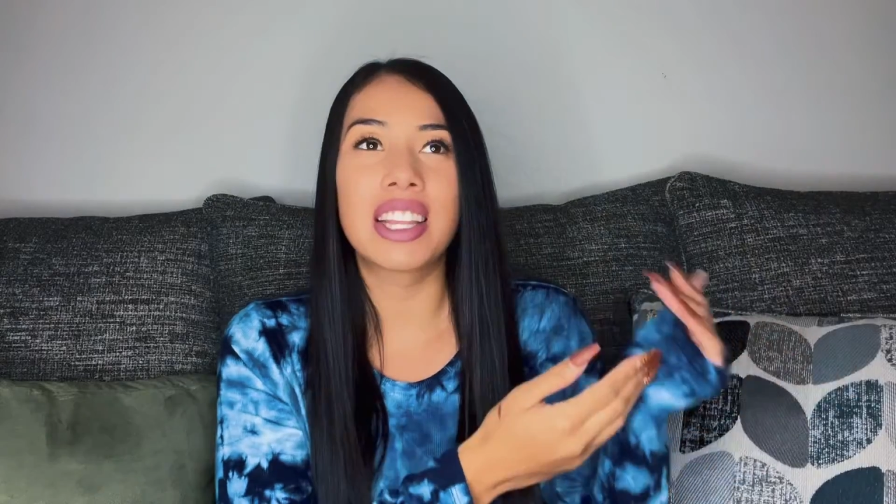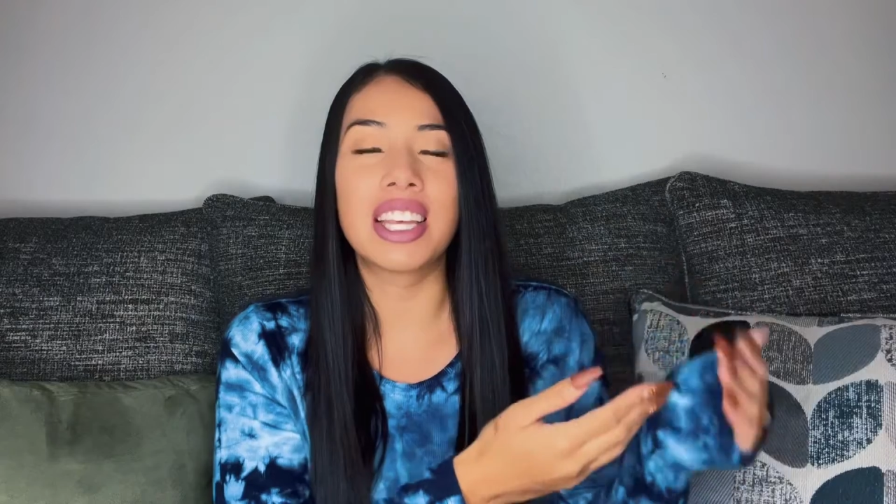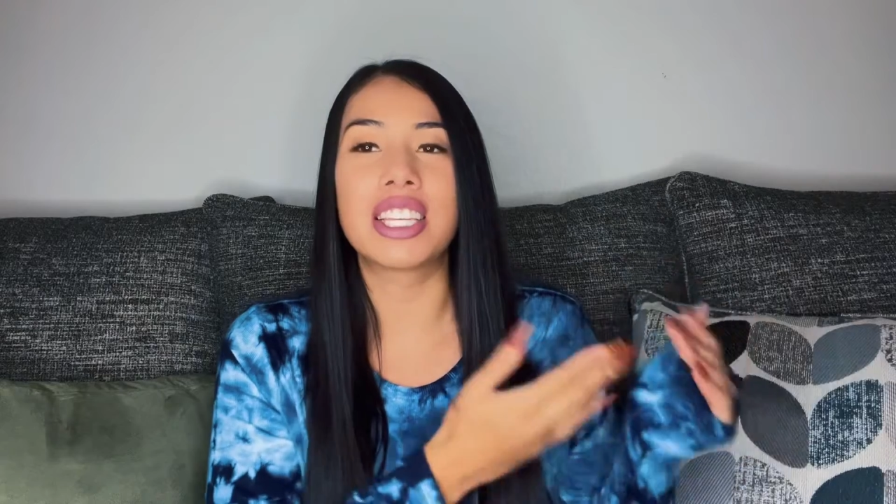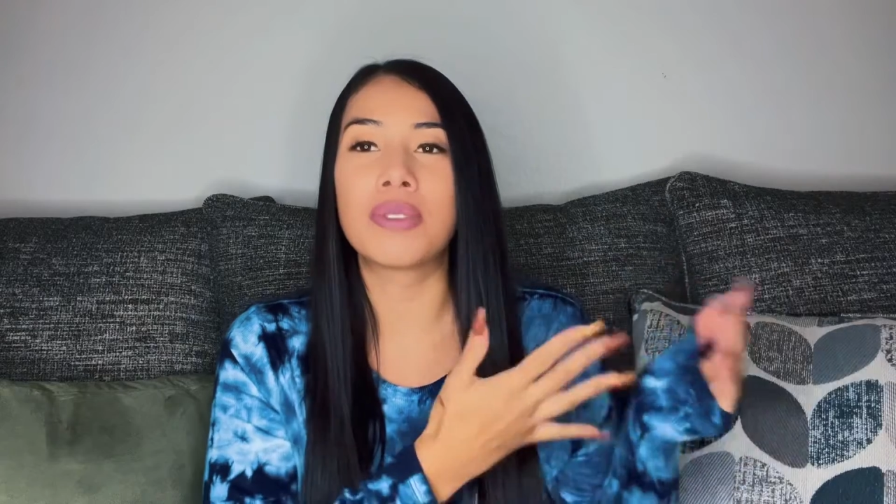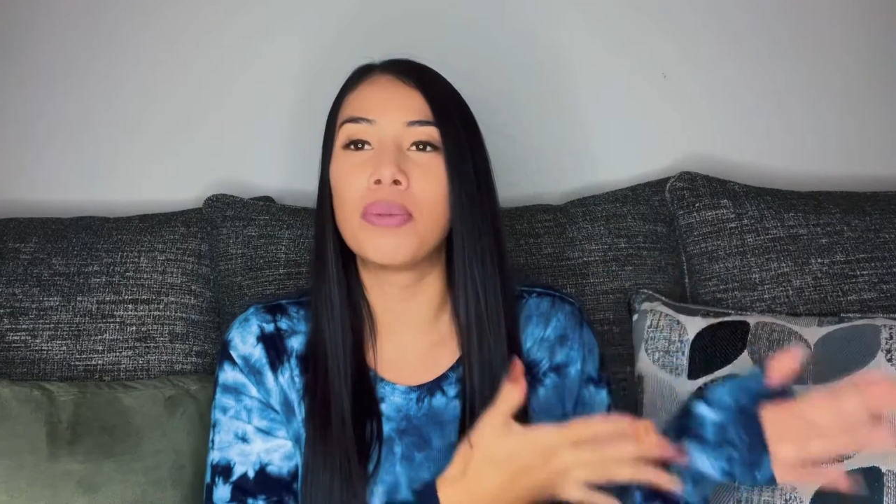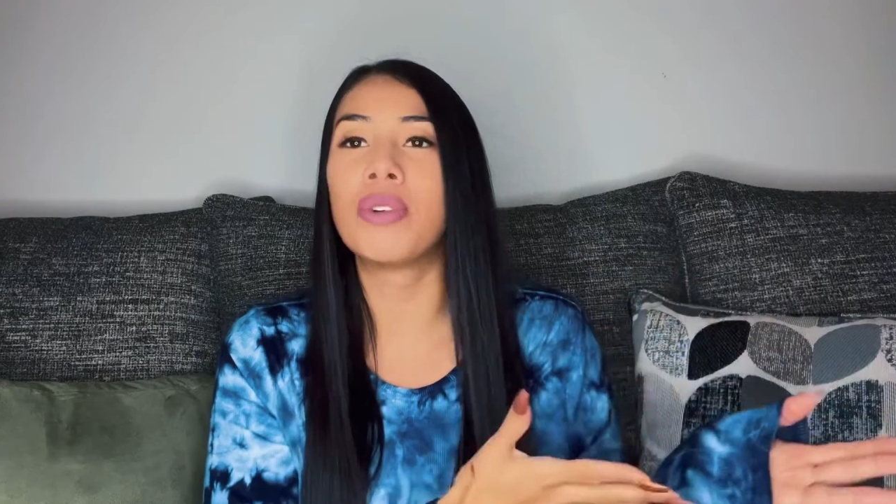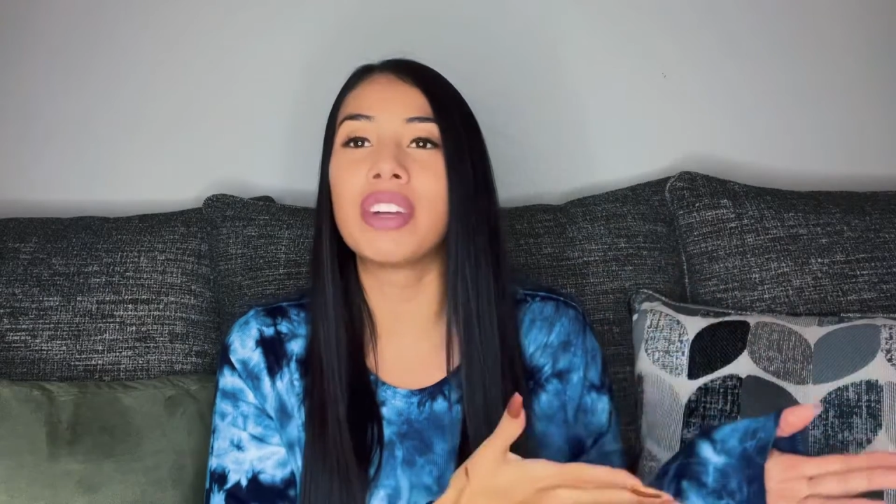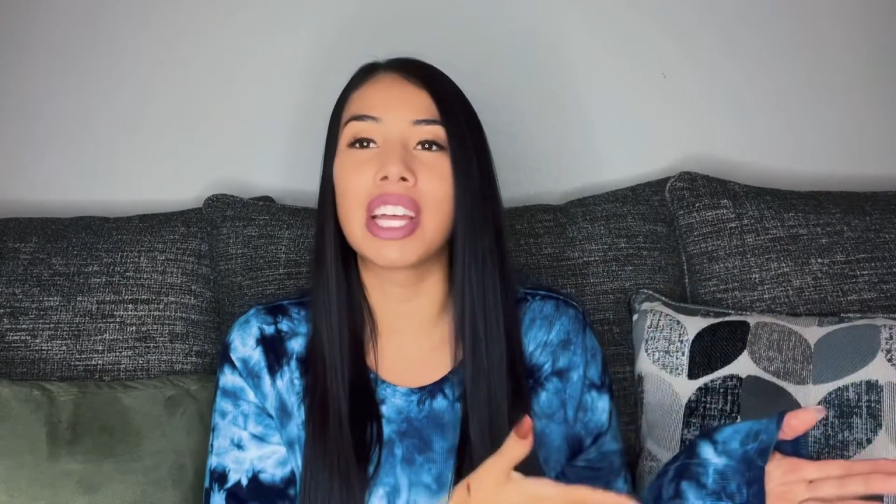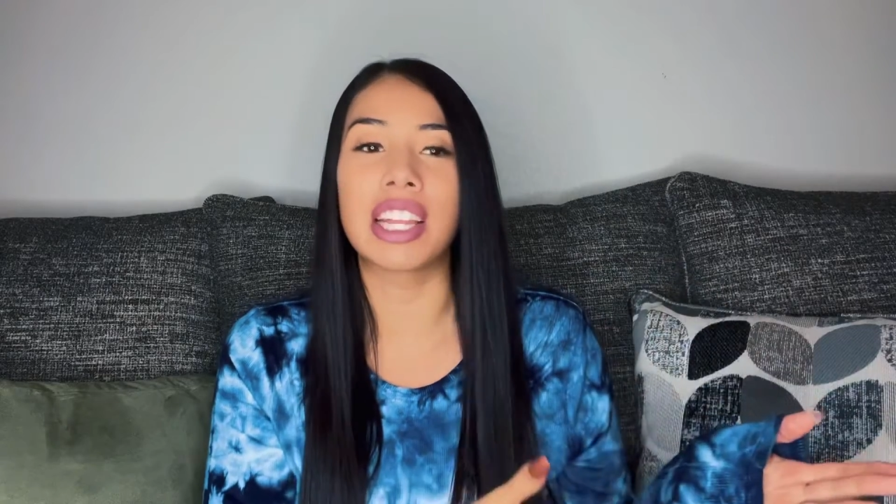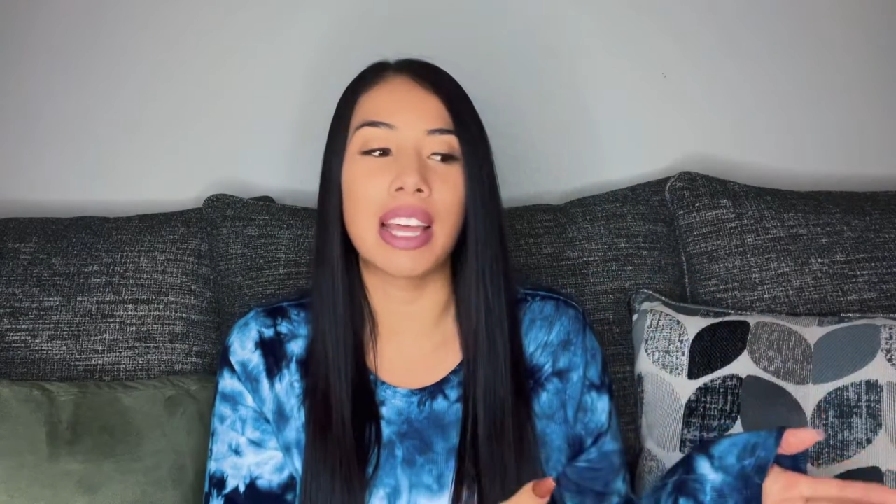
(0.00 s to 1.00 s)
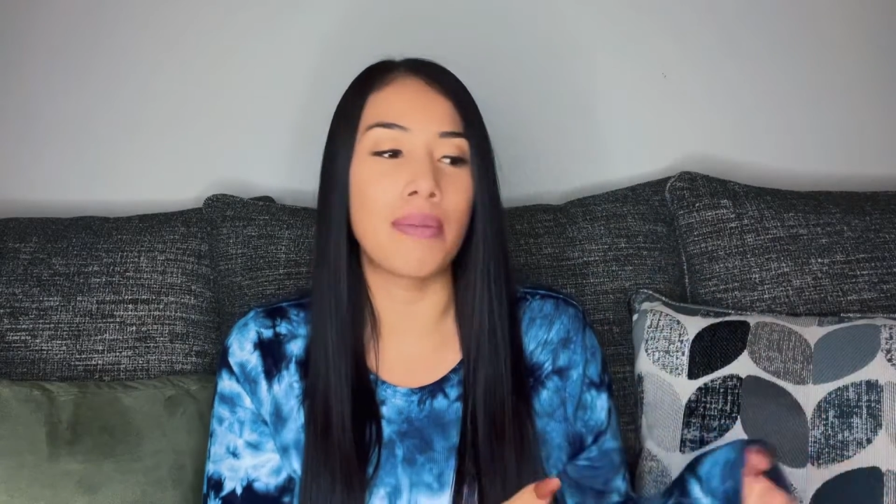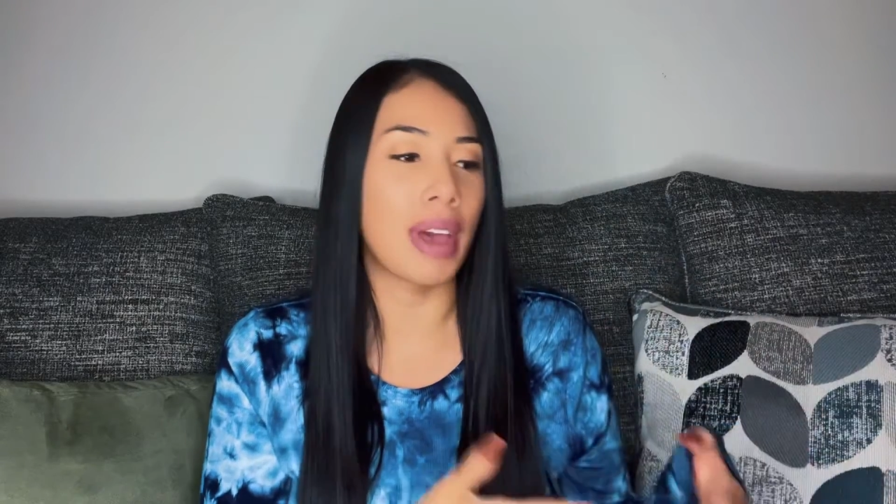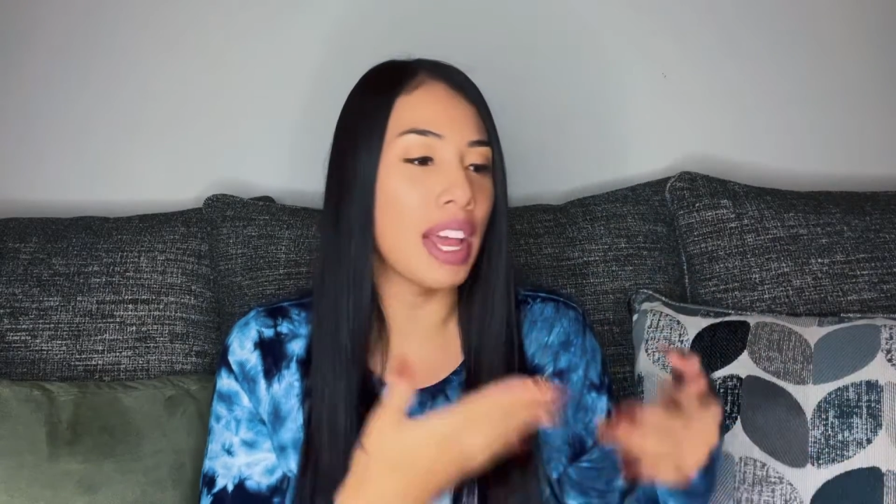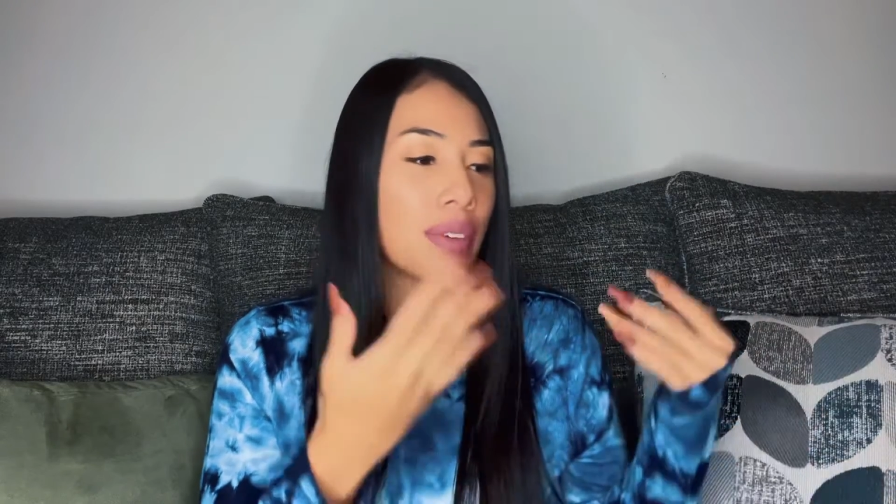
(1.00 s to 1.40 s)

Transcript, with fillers: this movie that they made,